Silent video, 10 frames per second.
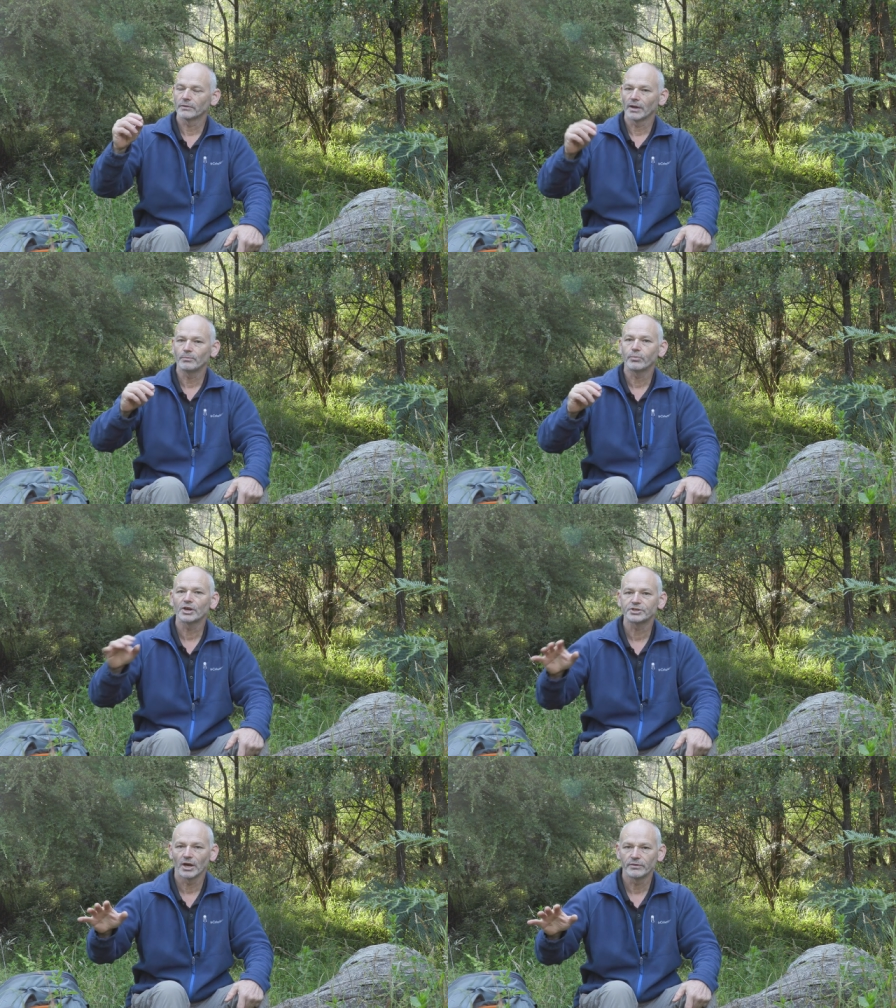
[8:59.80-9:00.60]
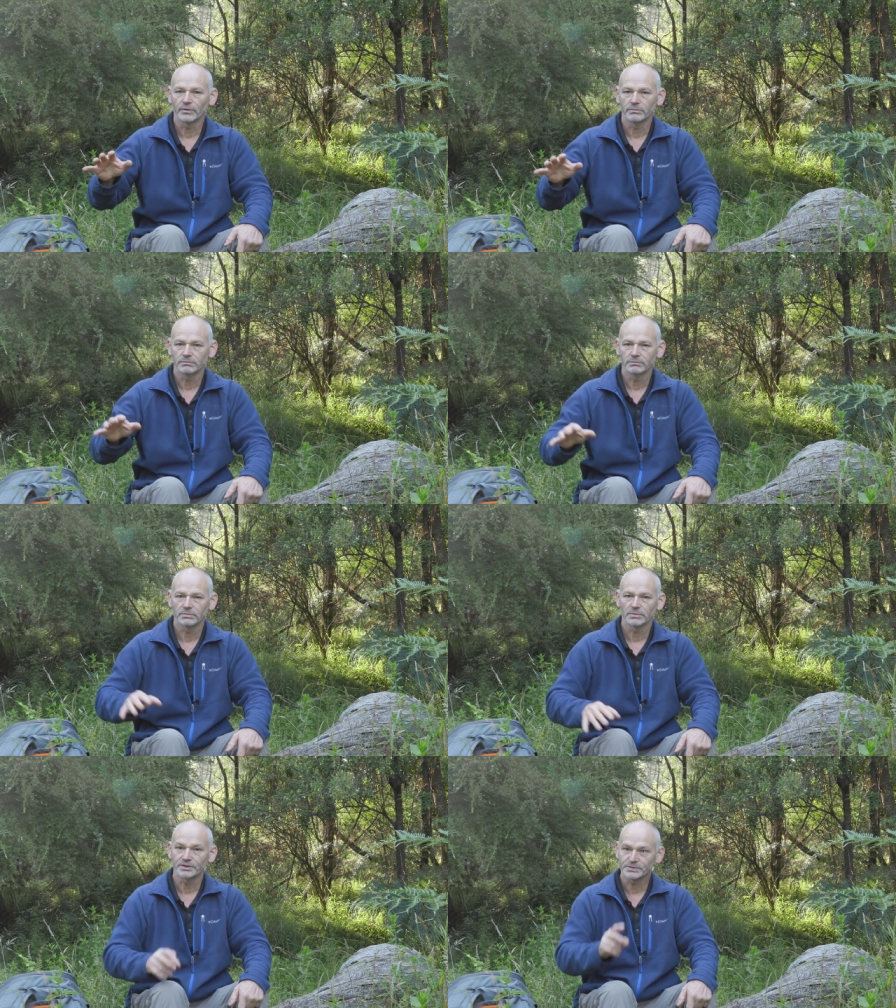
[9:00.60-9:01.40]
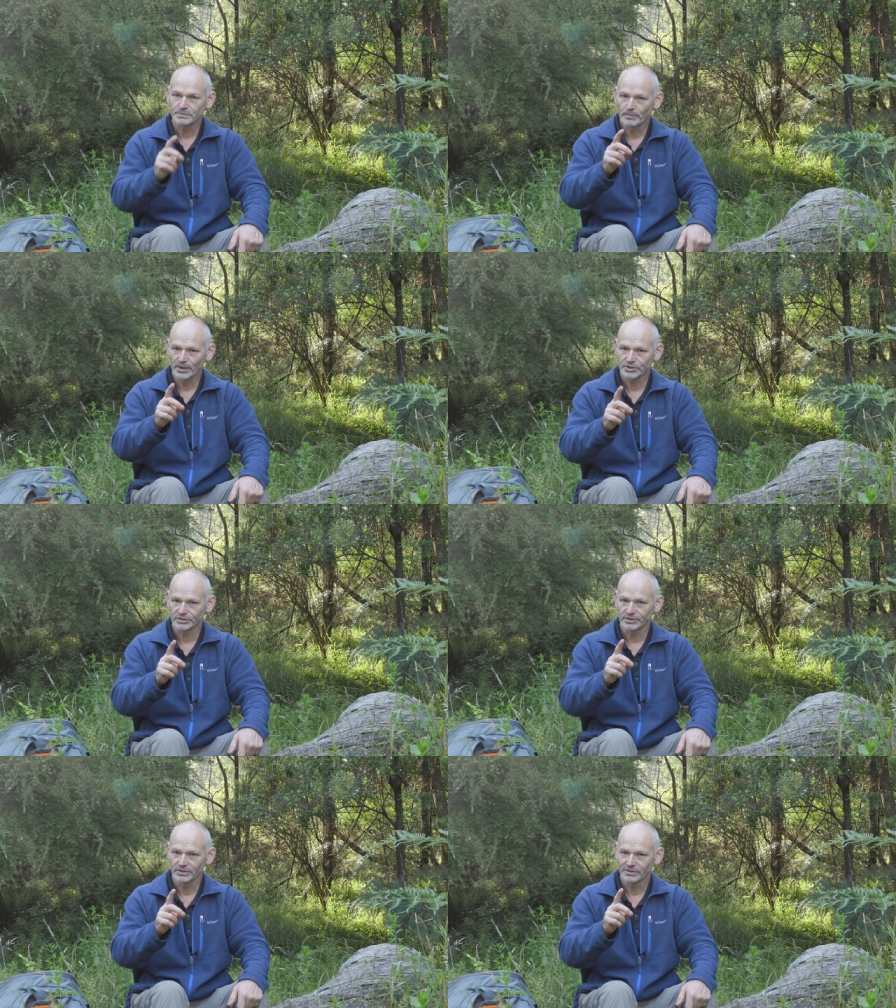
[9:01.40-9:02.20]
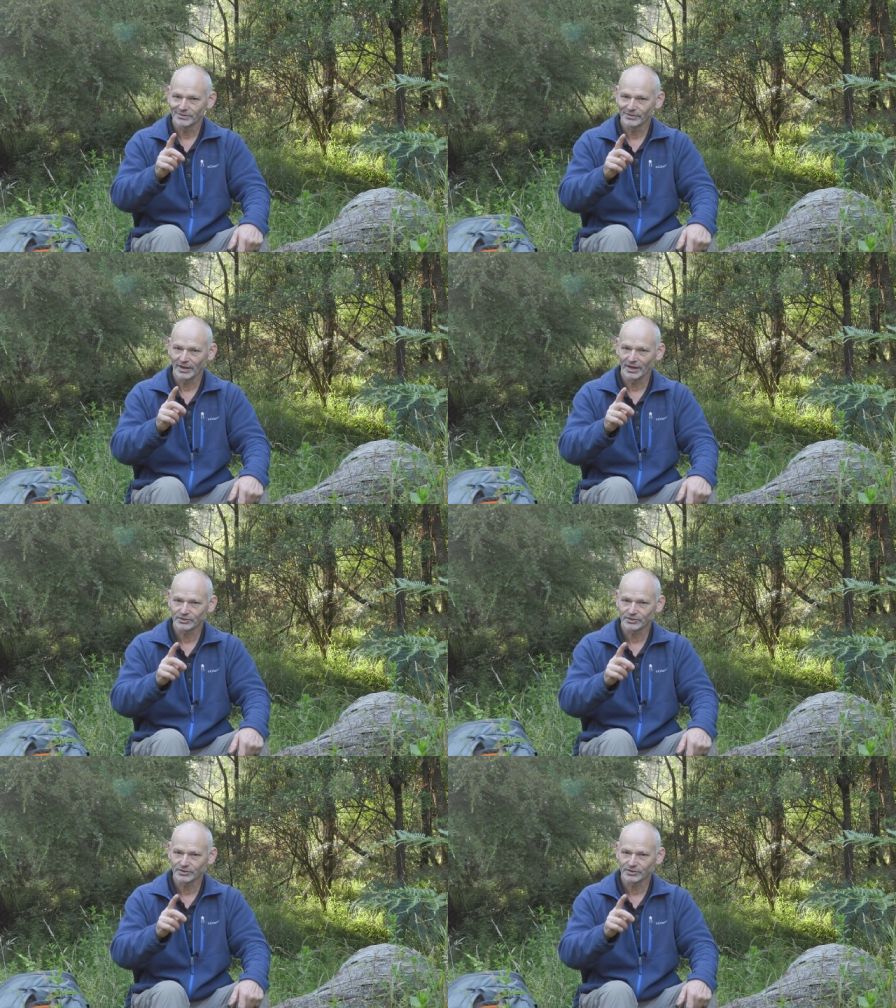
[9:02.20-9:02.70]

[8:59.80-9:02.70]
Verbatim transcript: they brush over them, especially the